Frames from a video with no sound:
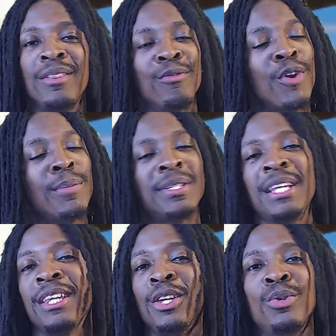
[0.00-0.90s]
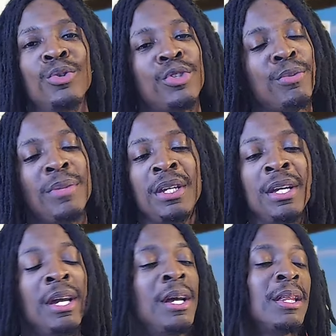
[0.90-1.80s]
The verbiage that they used to me,
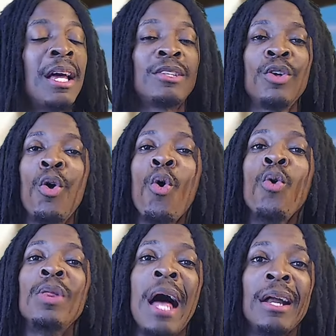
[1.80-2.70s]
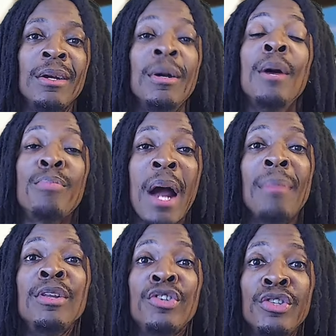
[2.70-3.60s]
that's a whole lot of
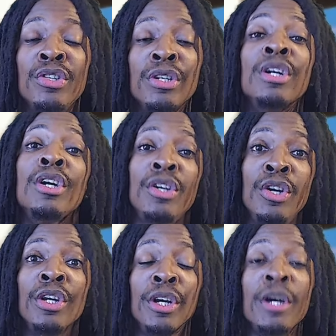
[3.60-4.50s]
probably shoulda, coulda,